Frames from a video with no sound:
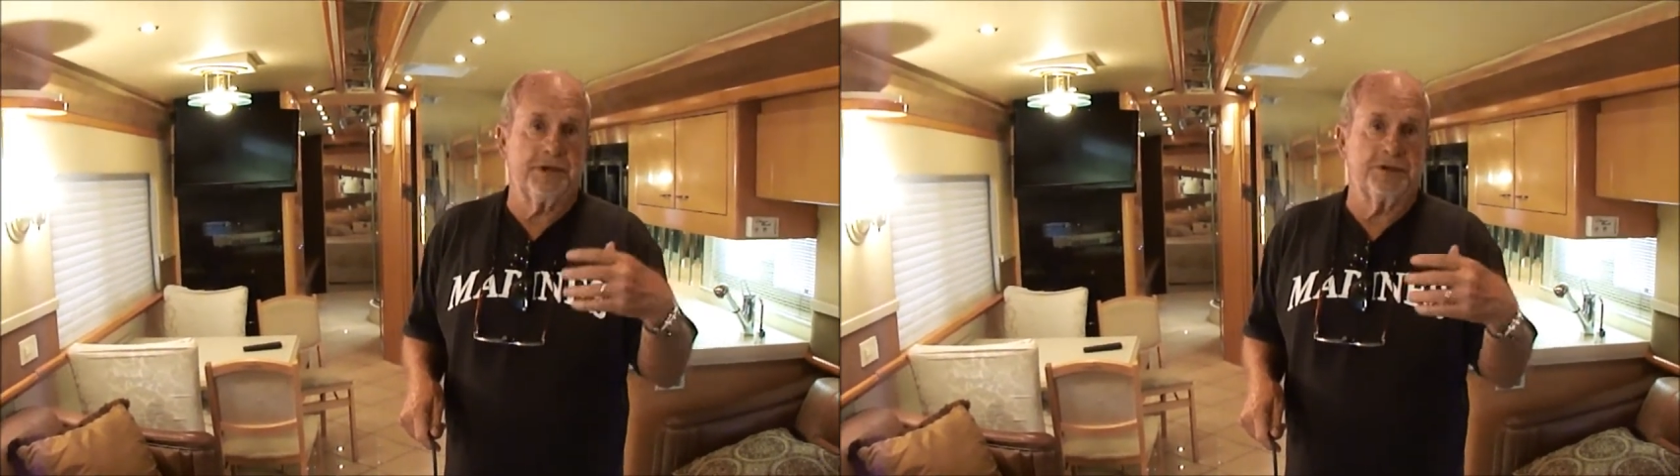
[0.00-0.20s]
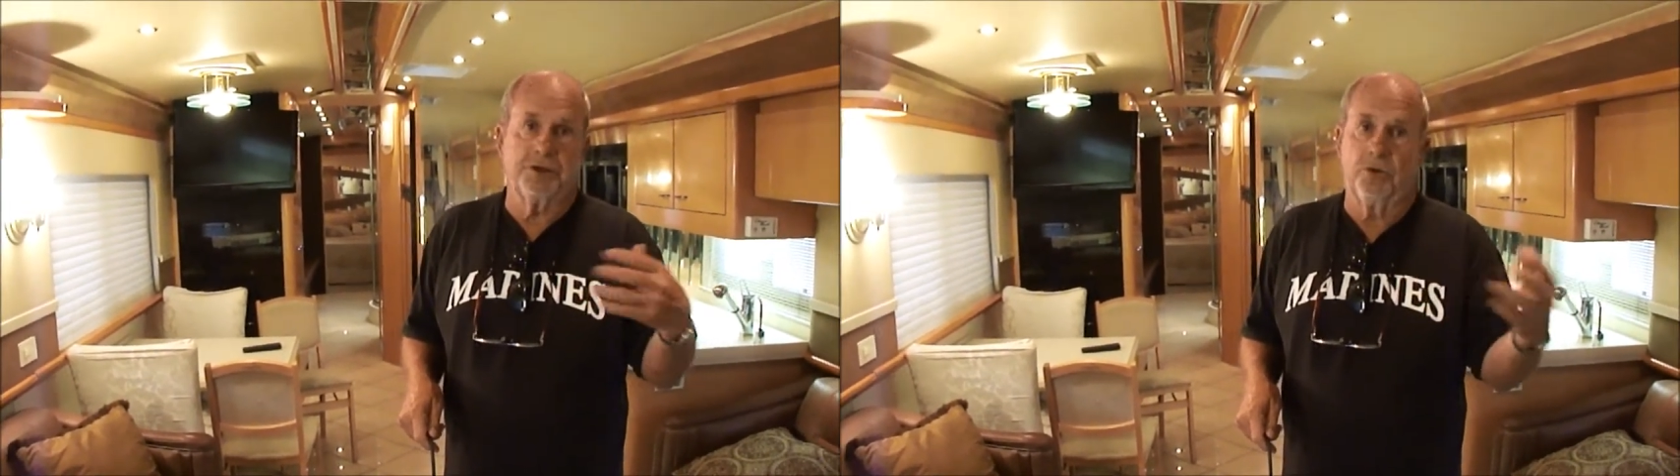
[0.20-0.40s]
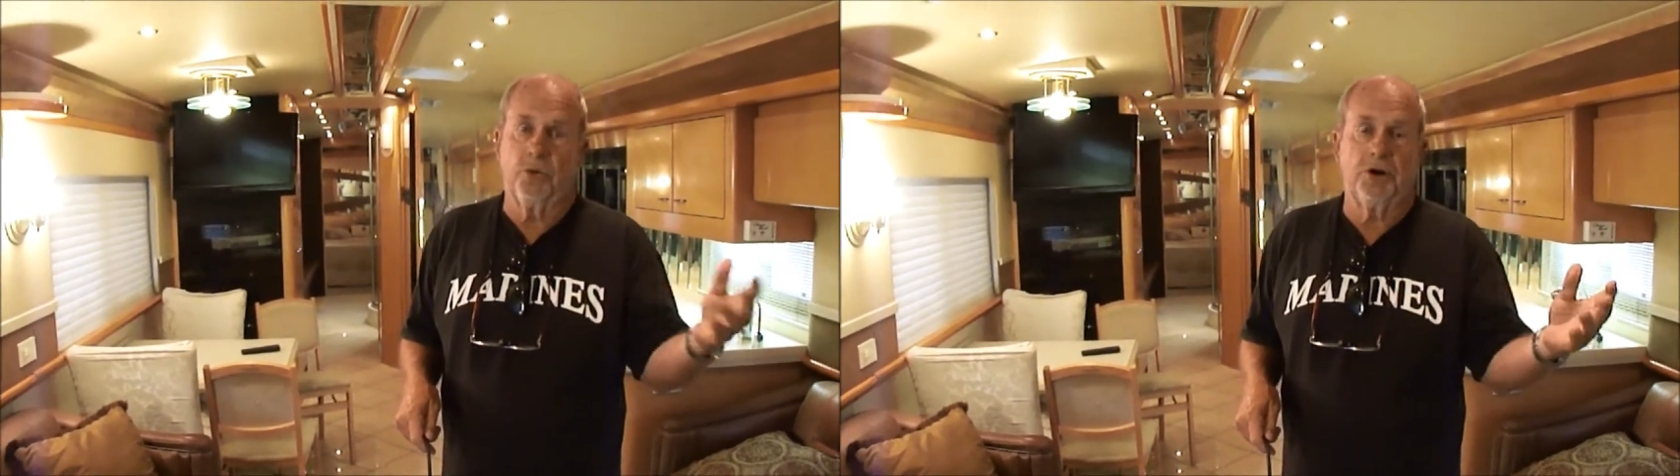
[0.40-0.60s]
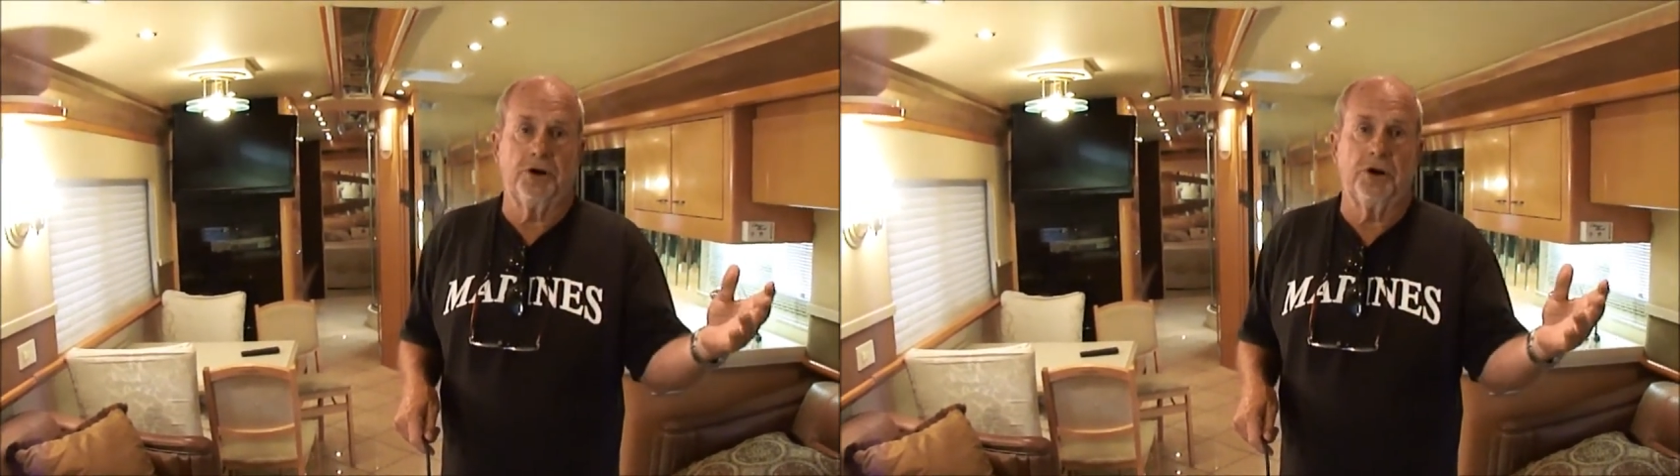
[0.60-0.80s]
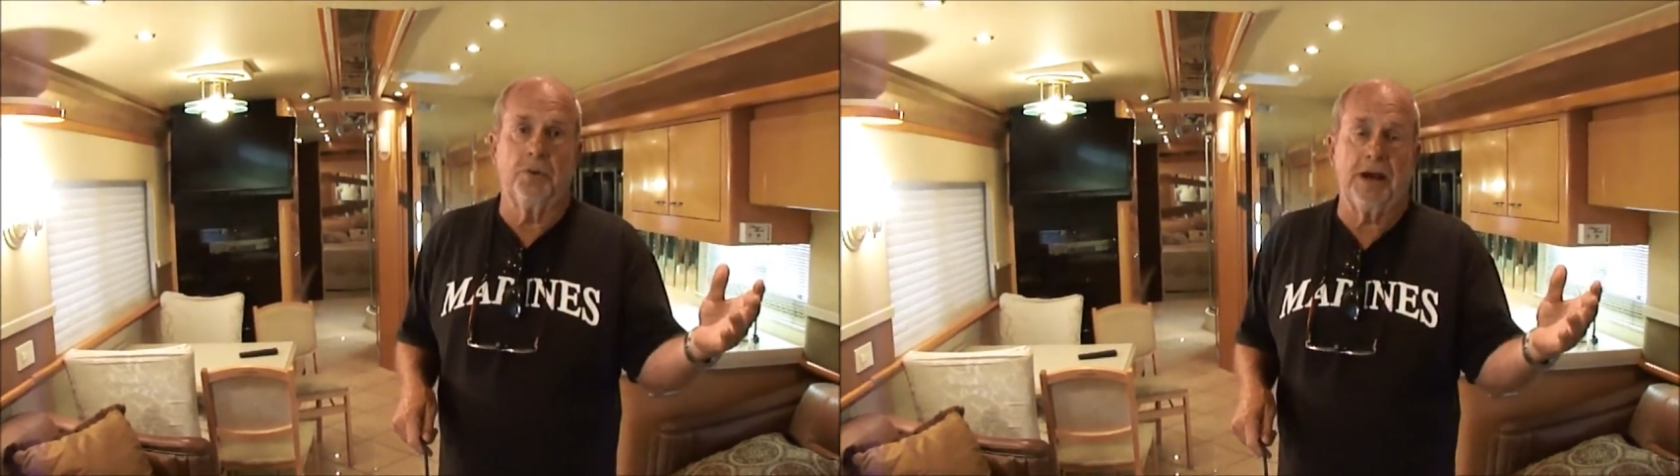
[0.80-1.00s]

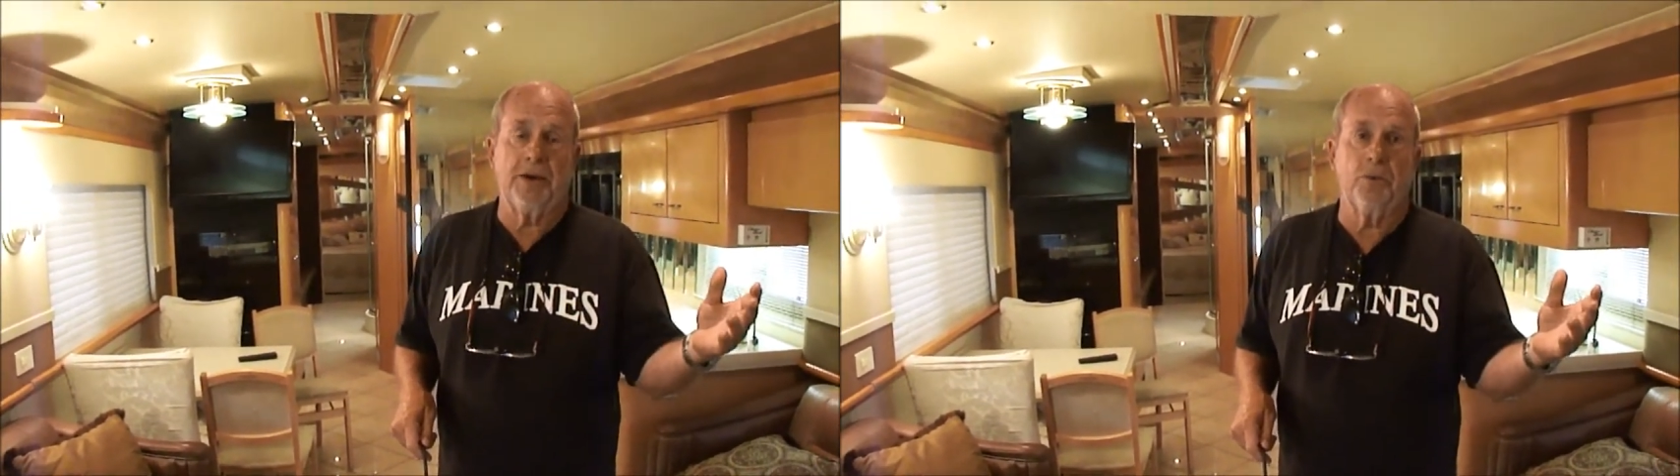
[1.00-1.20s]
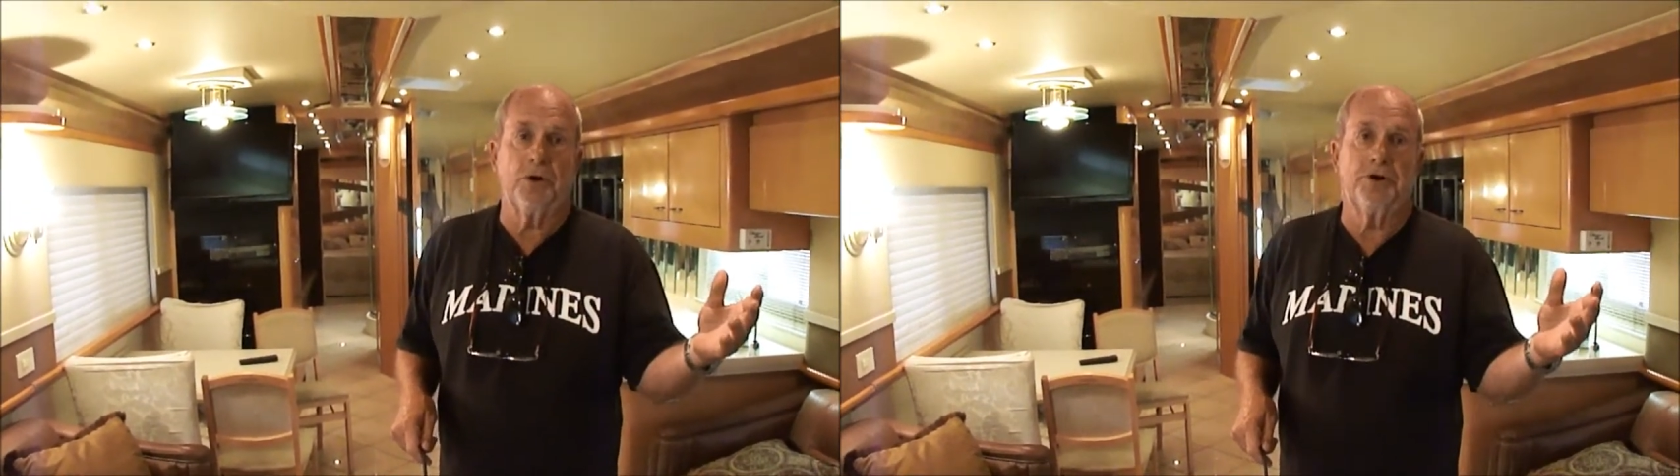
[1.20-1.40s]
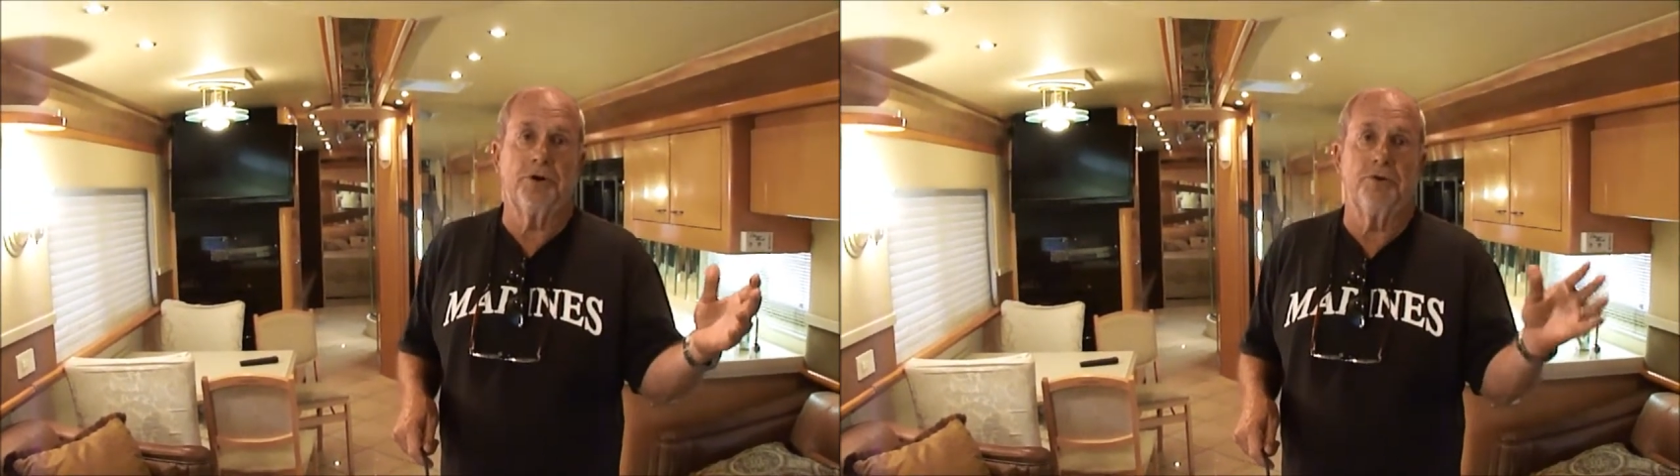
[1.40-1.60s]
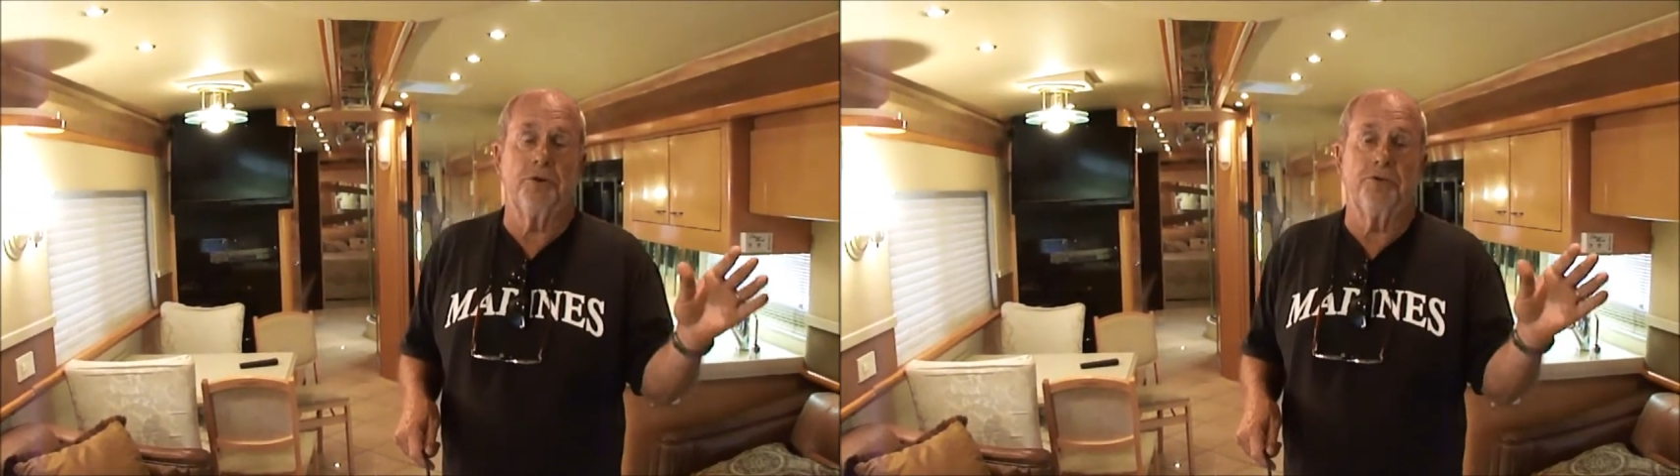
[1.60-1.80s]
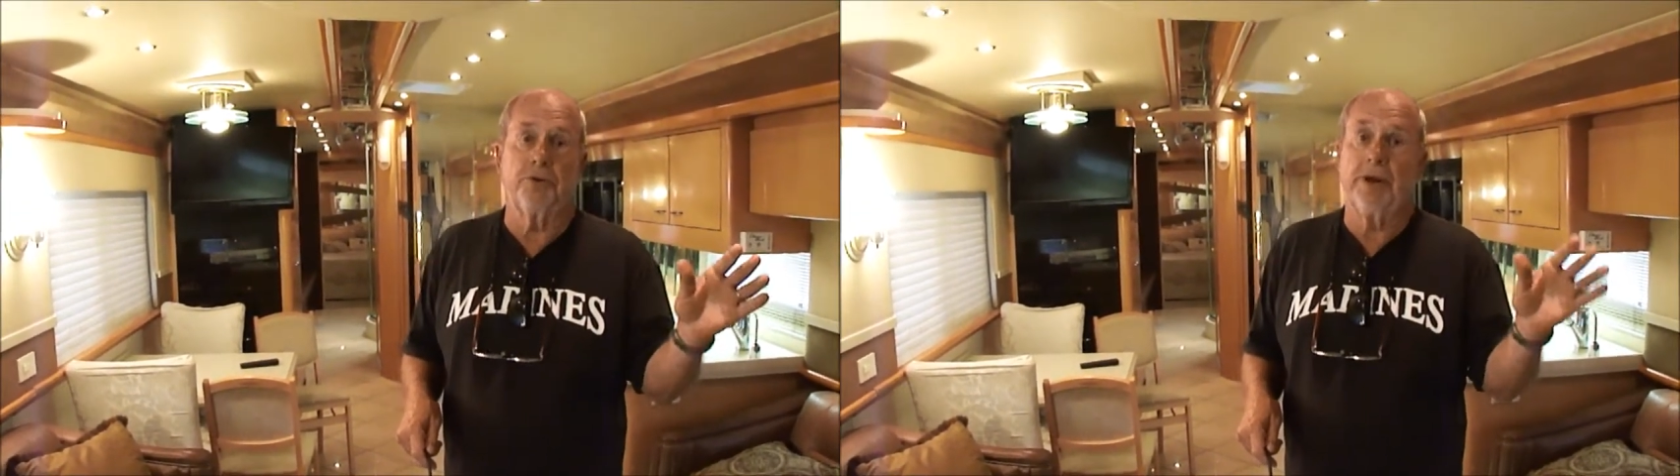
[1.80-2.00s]

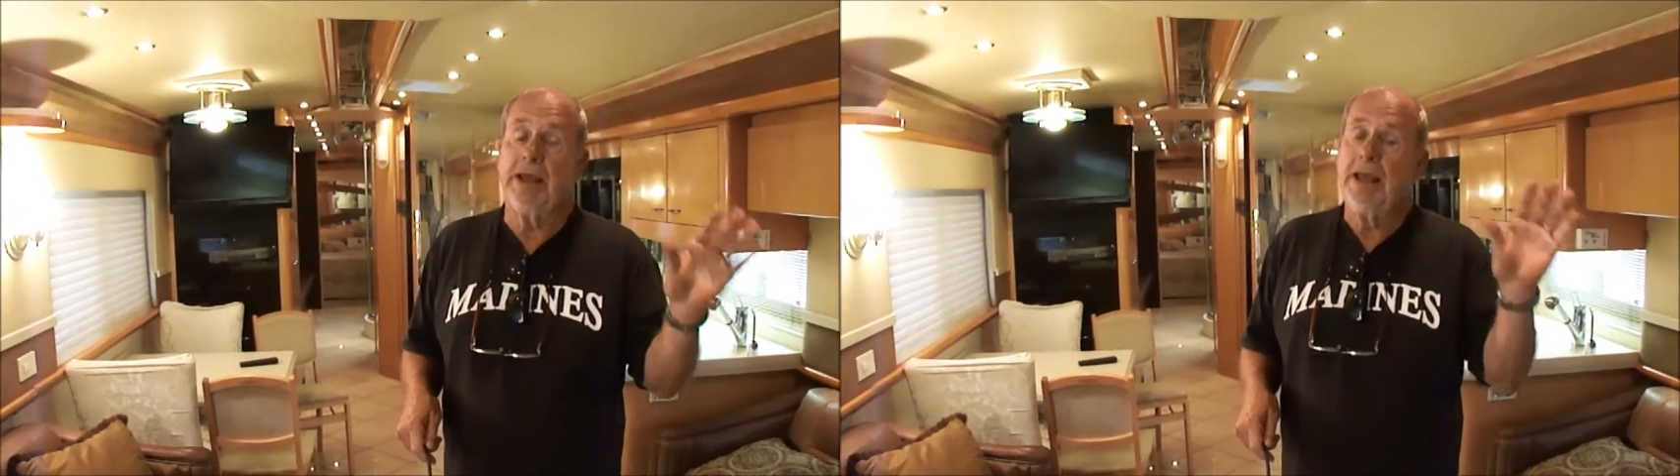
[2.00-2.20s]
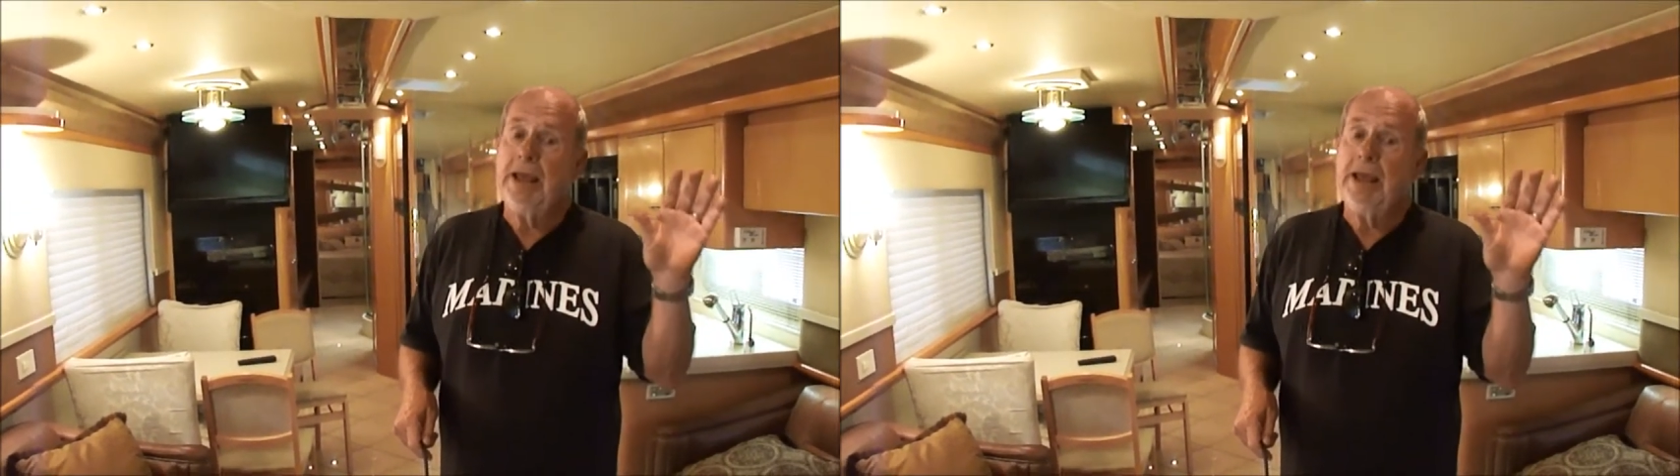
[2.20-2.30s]
601-218-1223.